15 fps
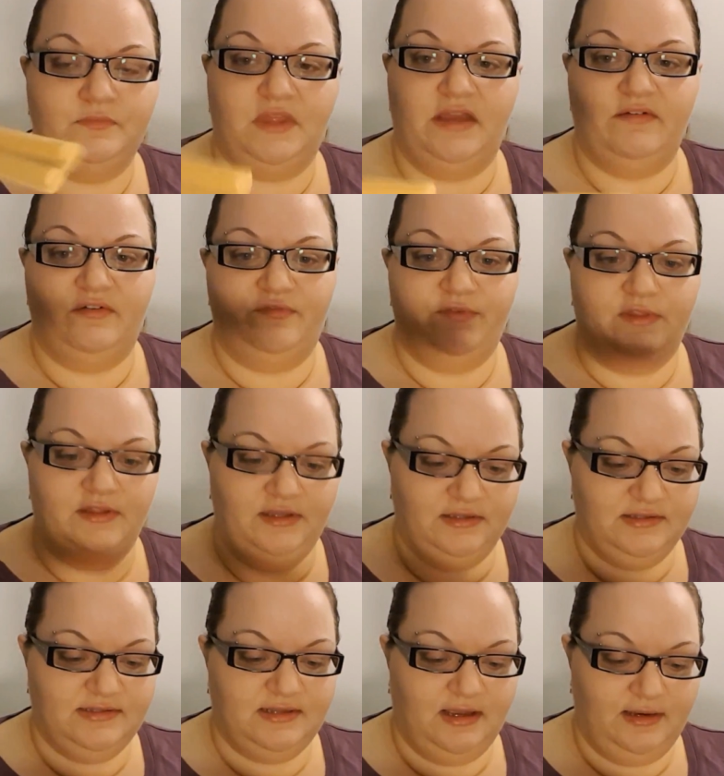they have a filling
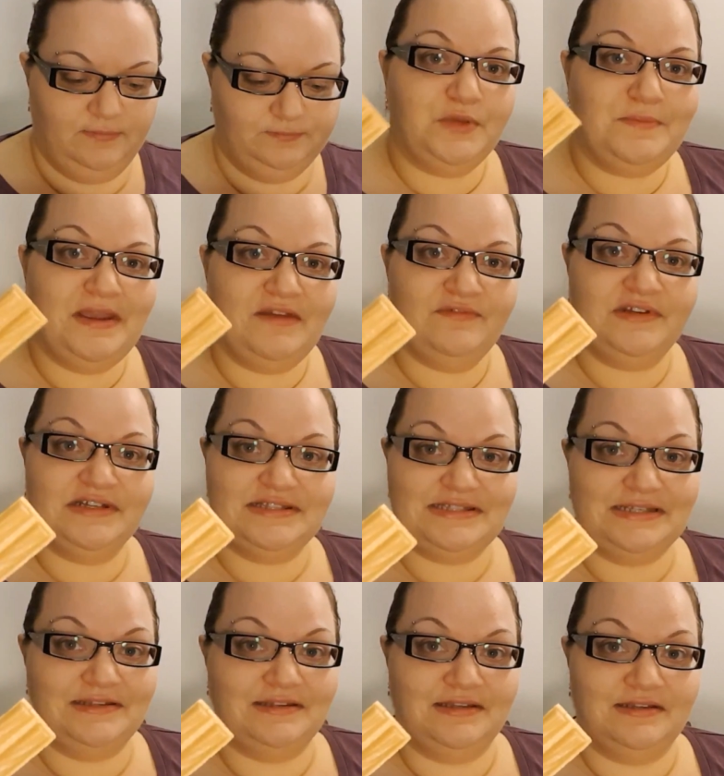inside. You may have not
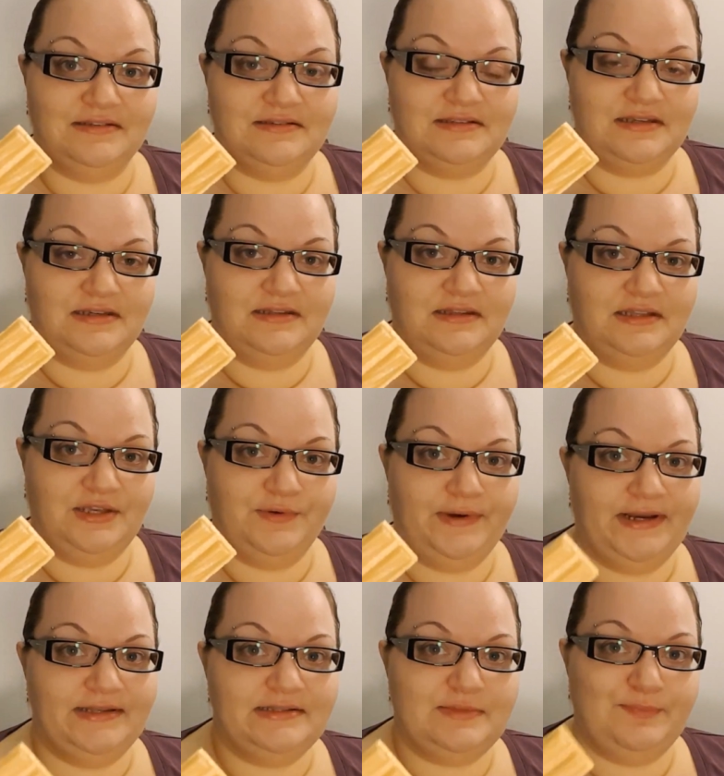seen these in the
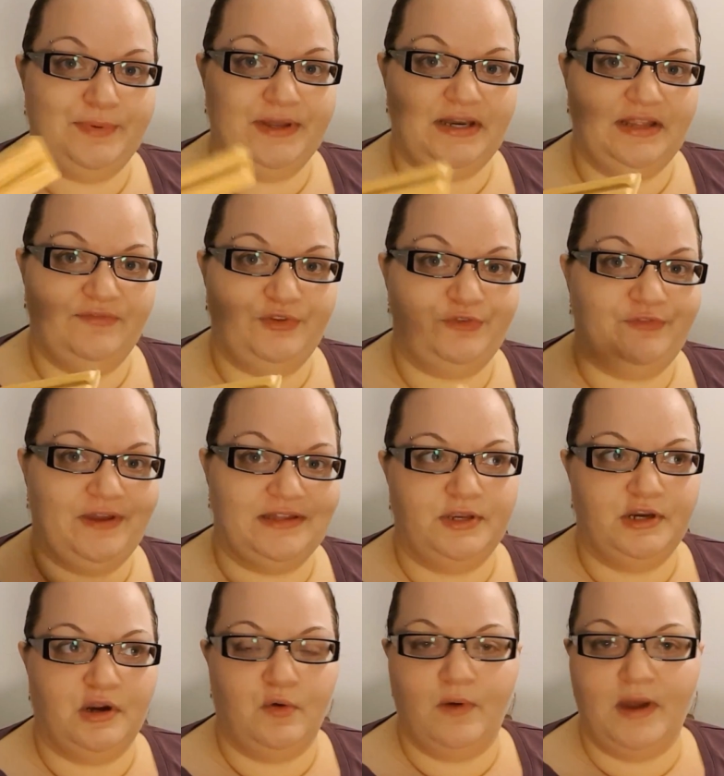US, but if you've had
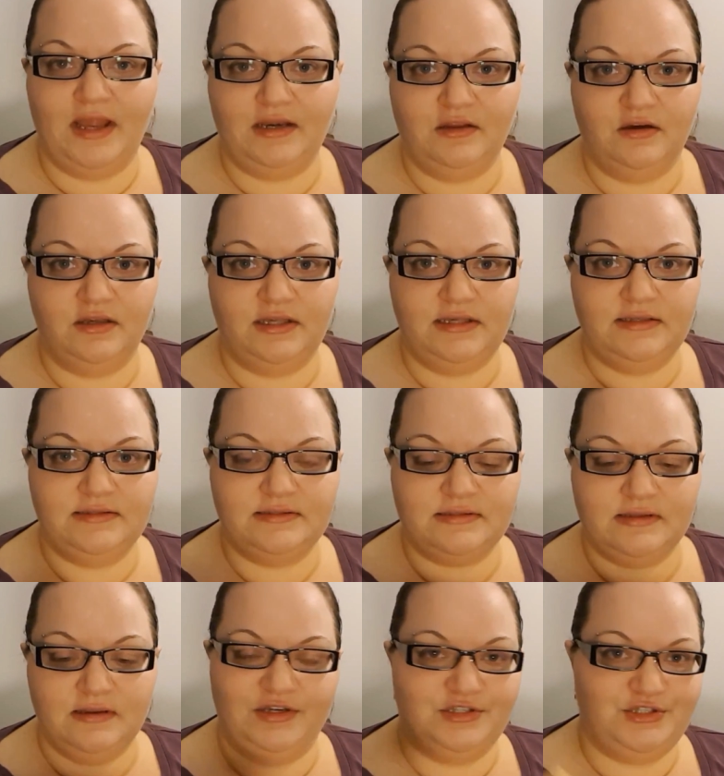pirouette cookies,
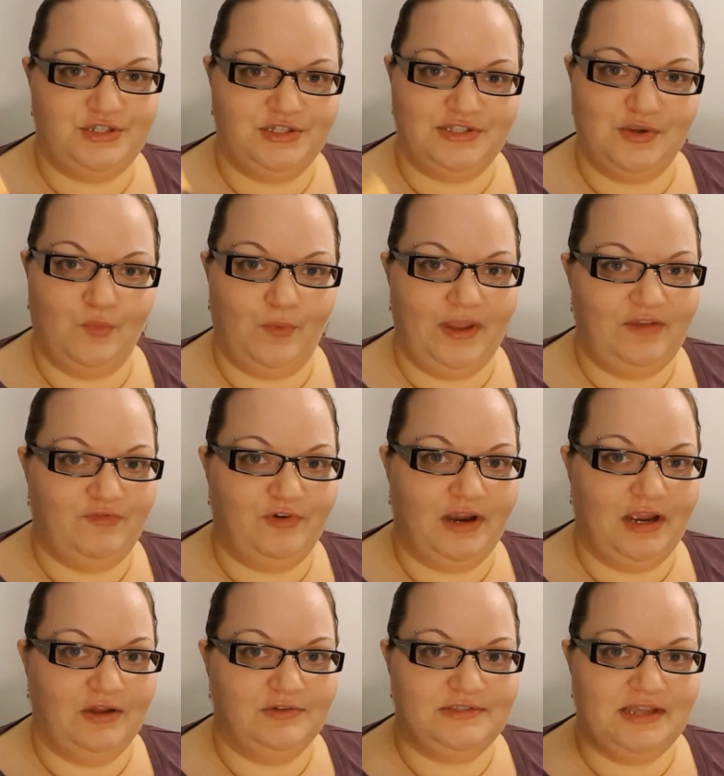where it's just a wafer
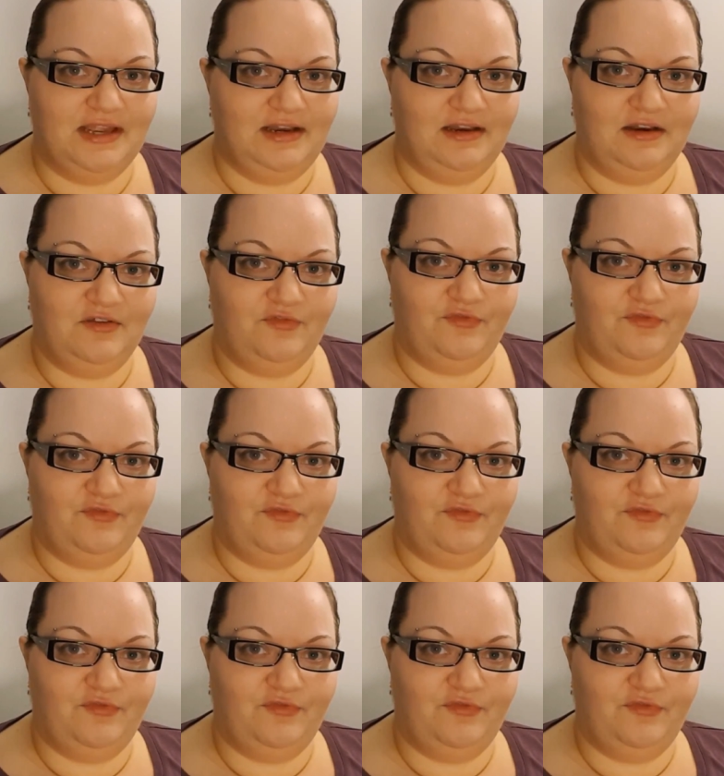outside and a